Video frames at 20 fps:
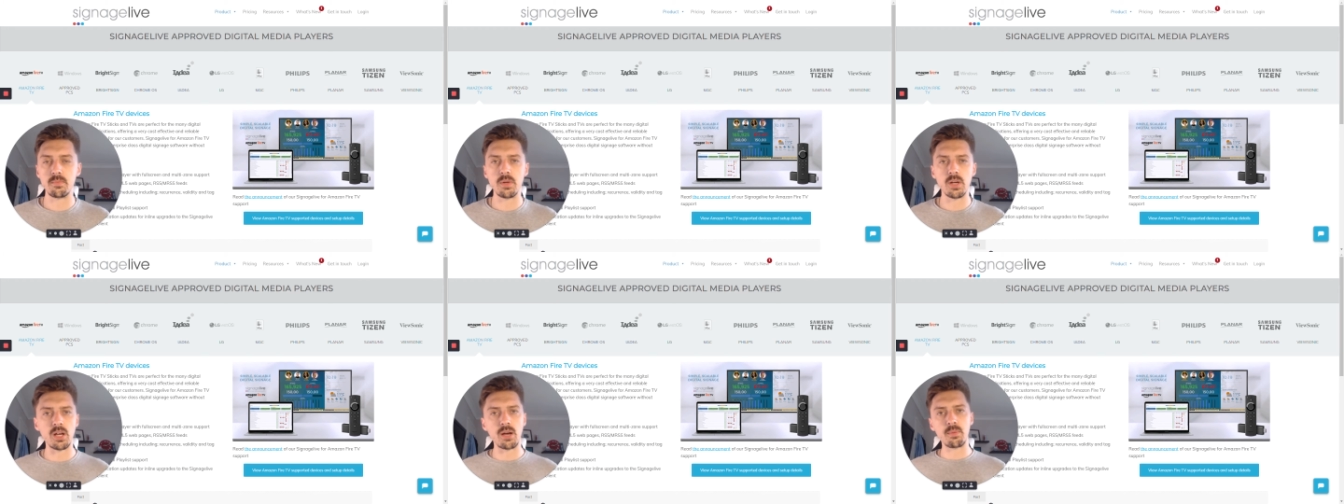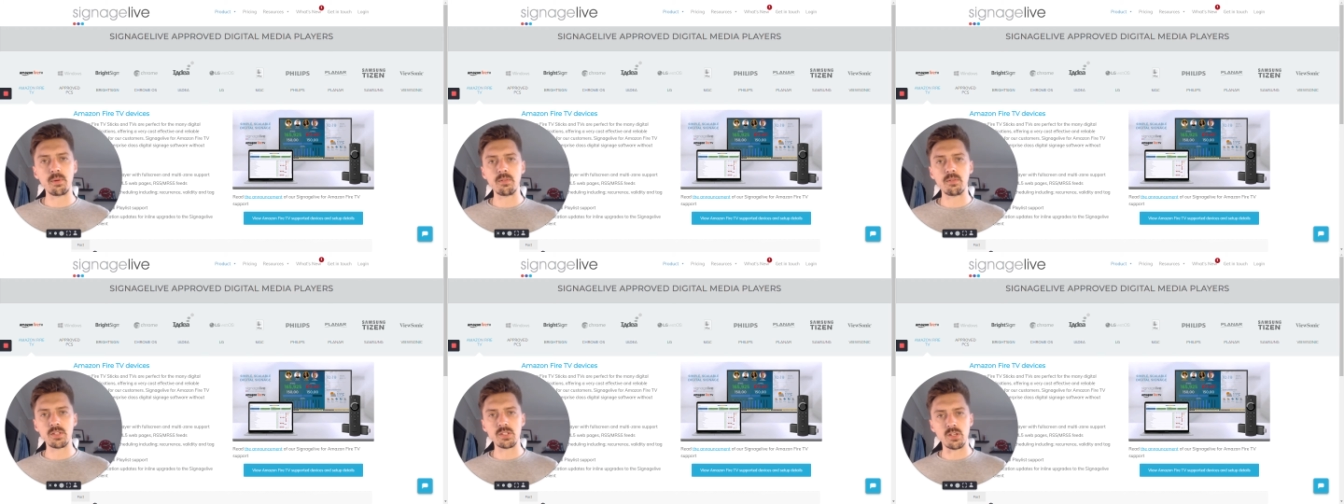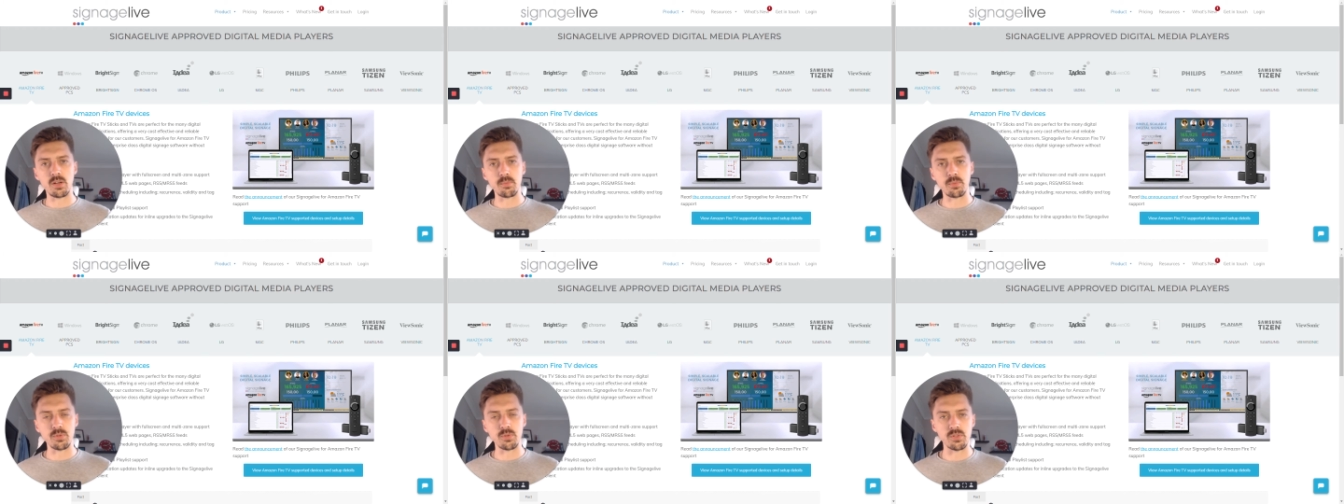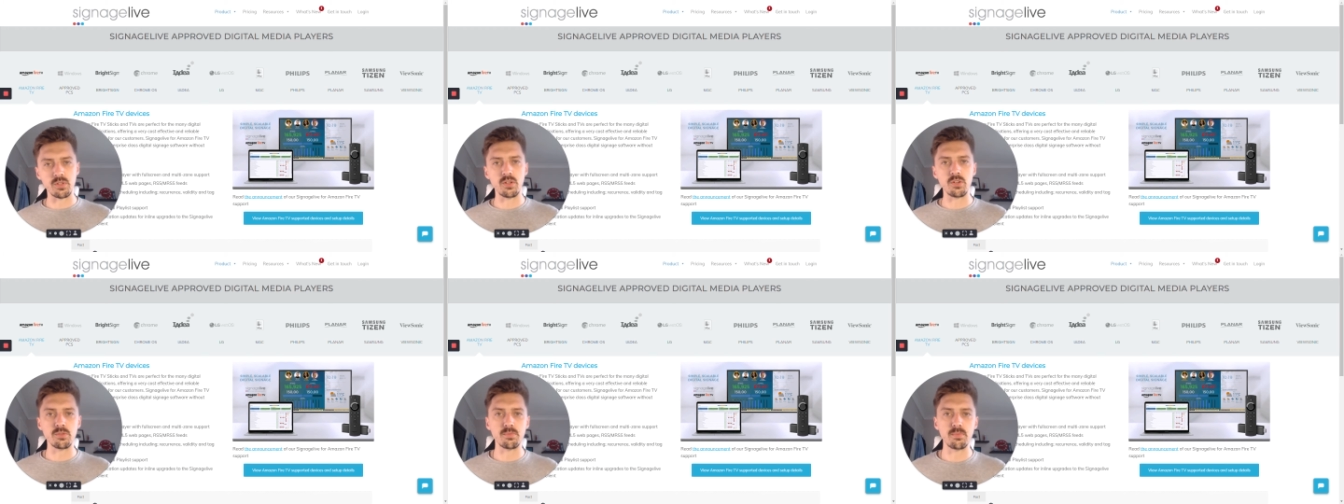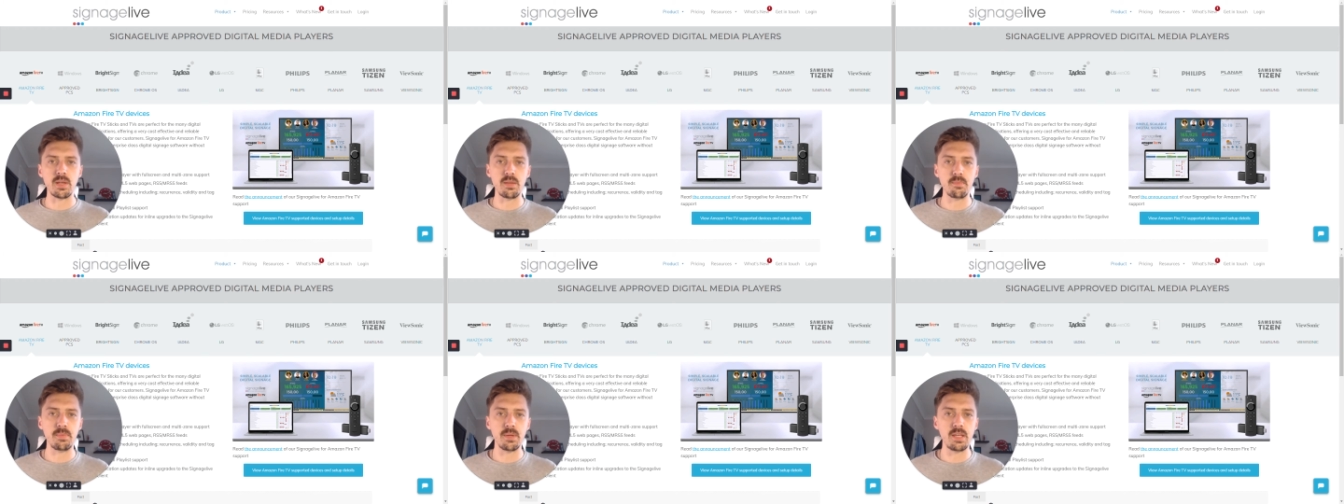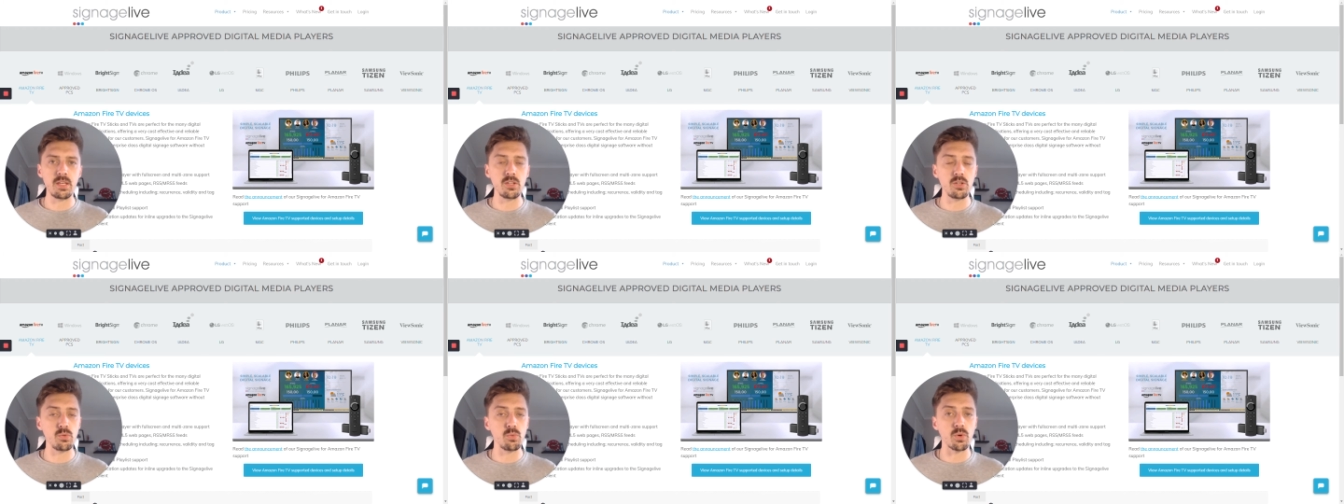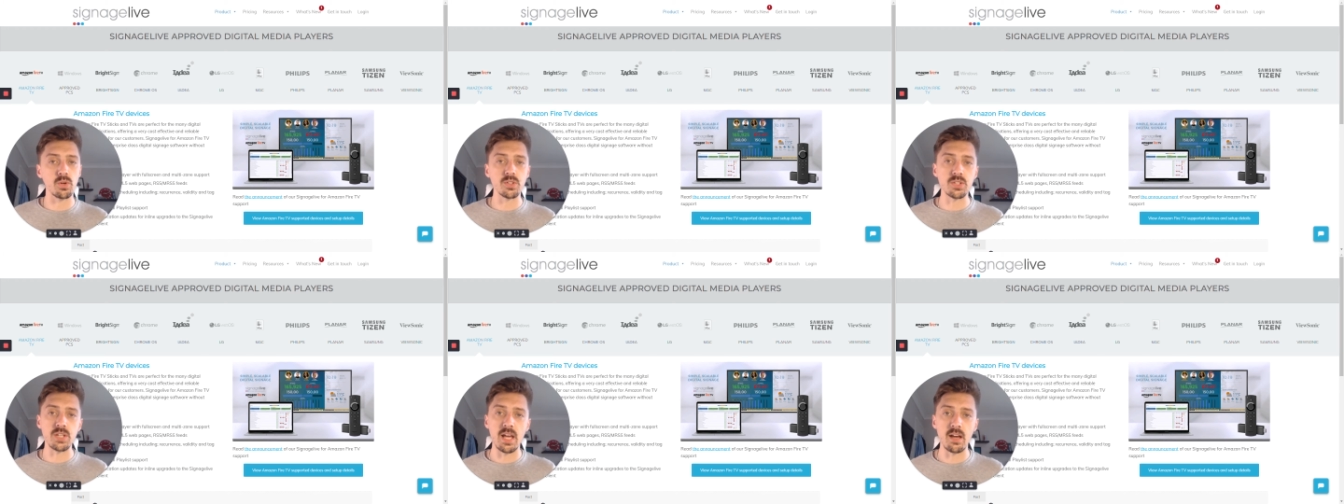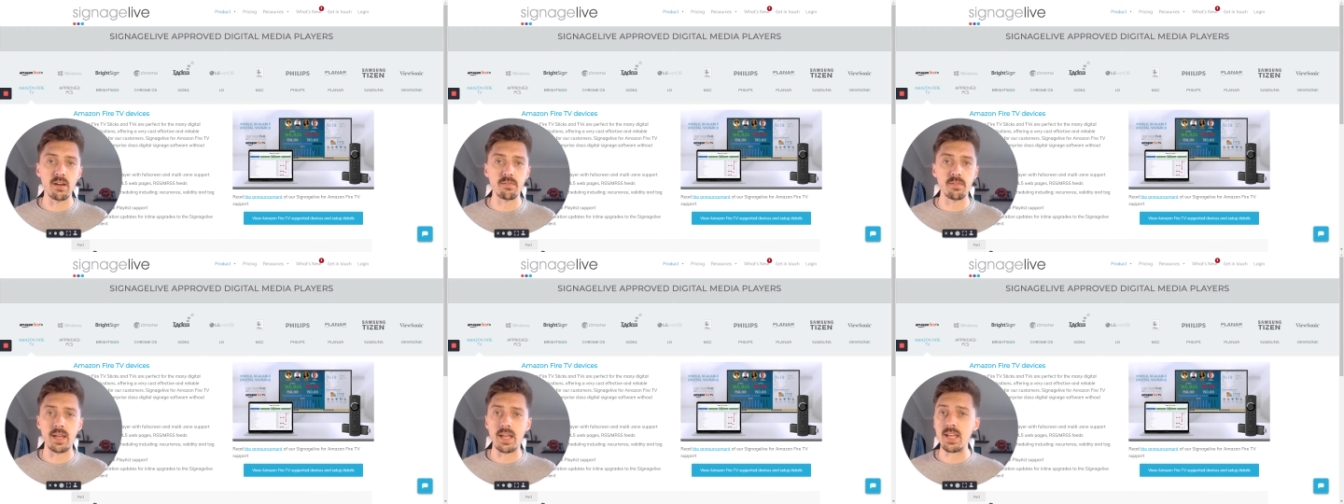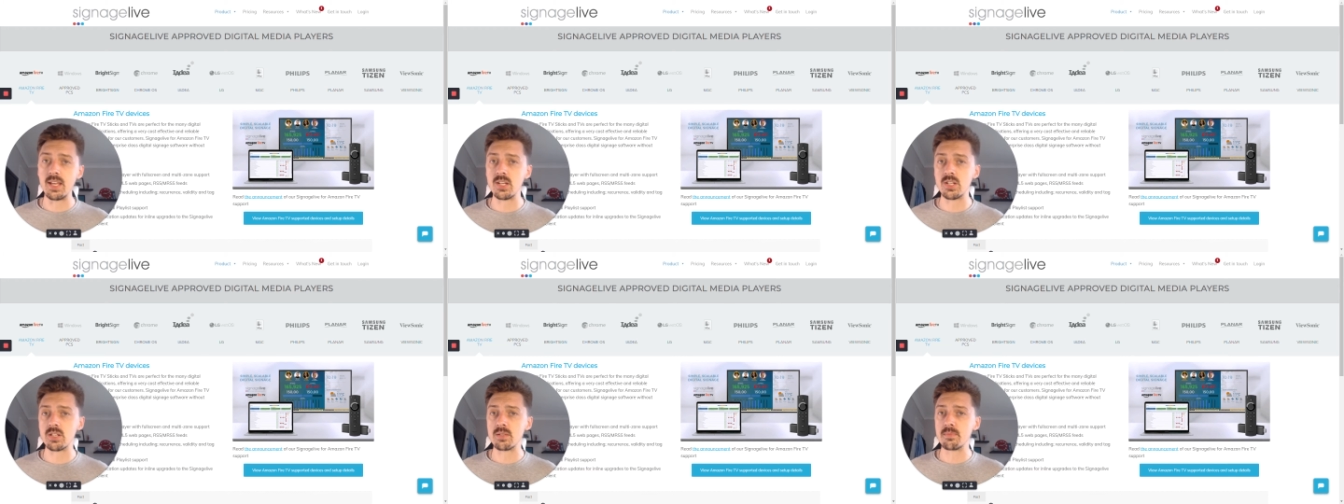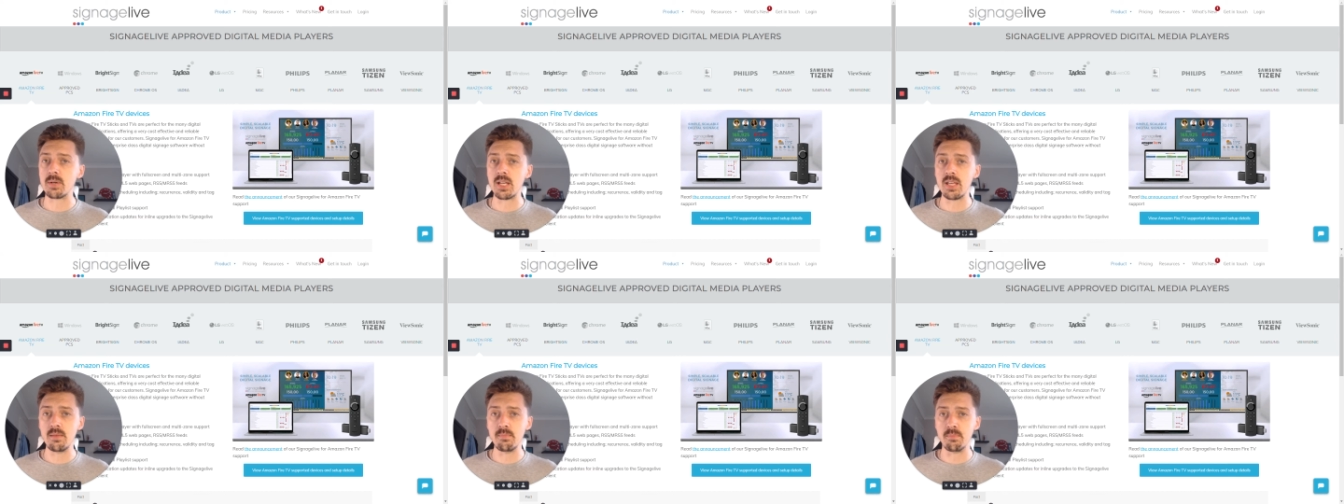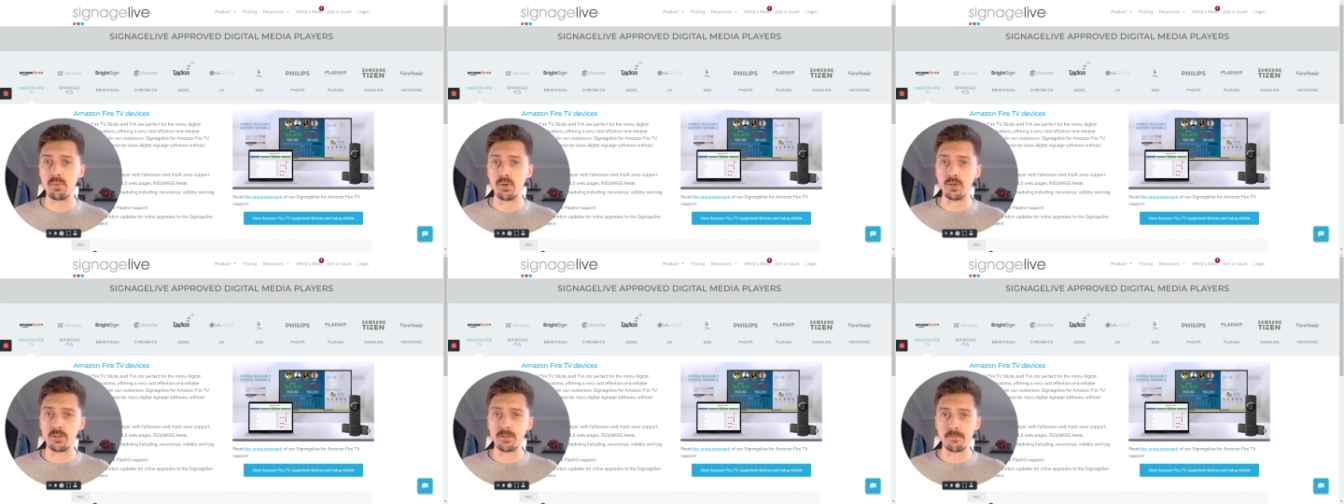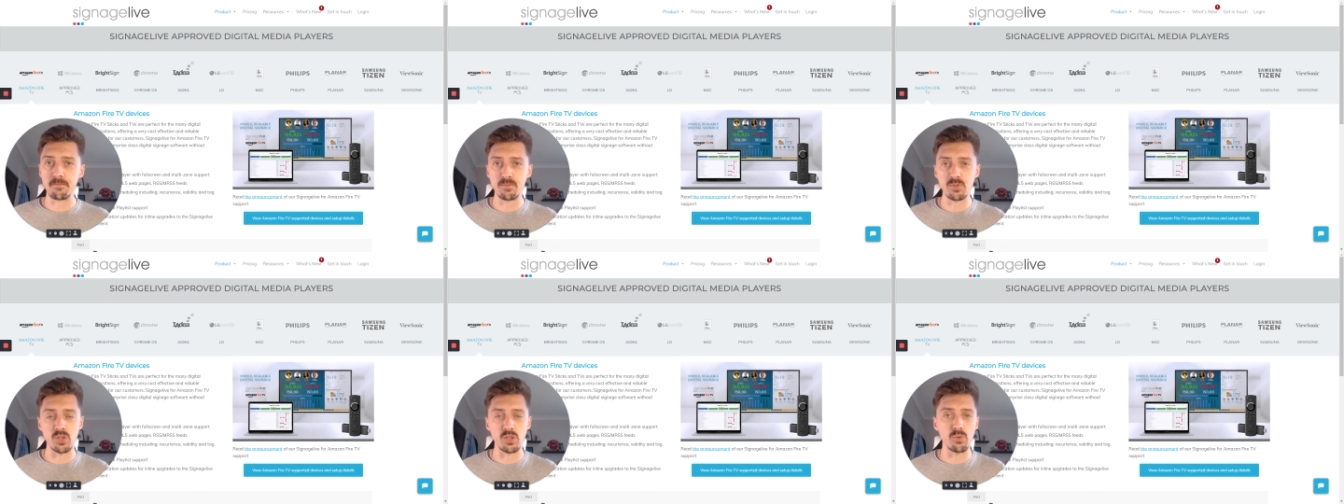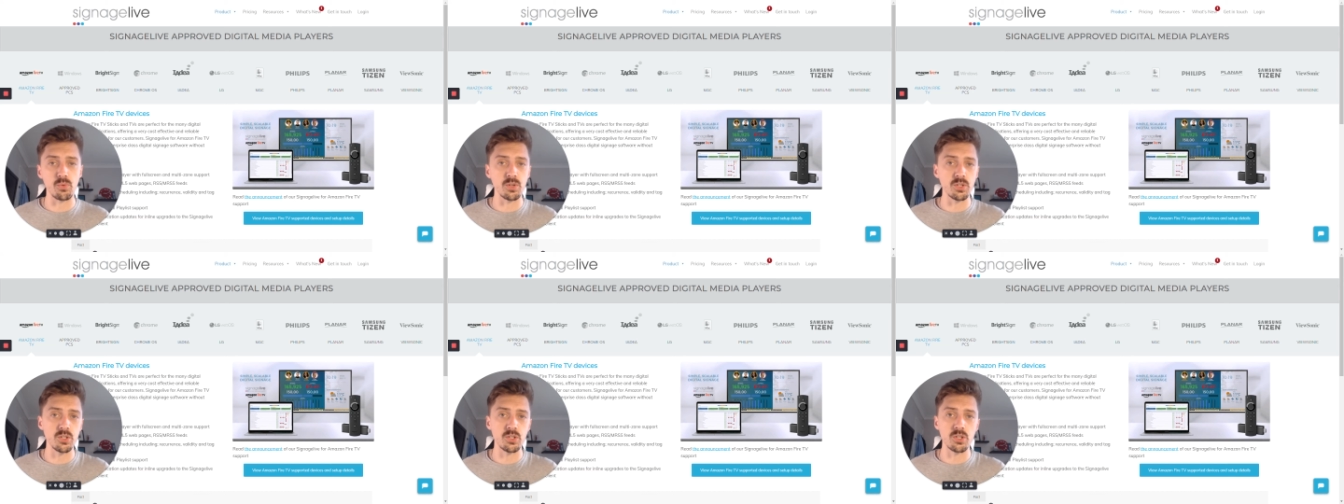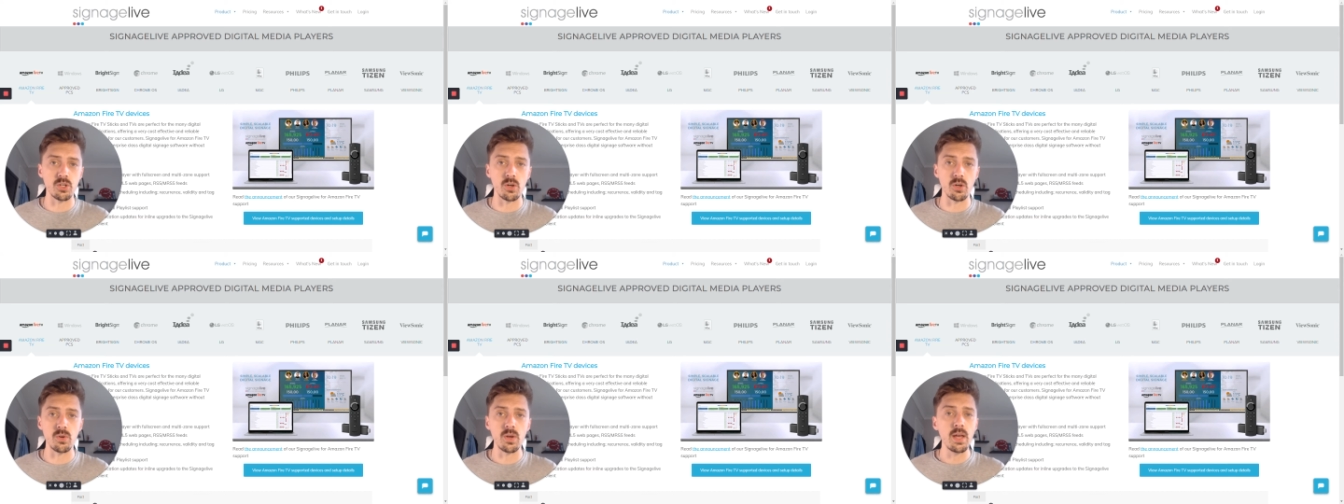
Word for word: A couple of examples of those may be you want to have a HDMI input, so you want to show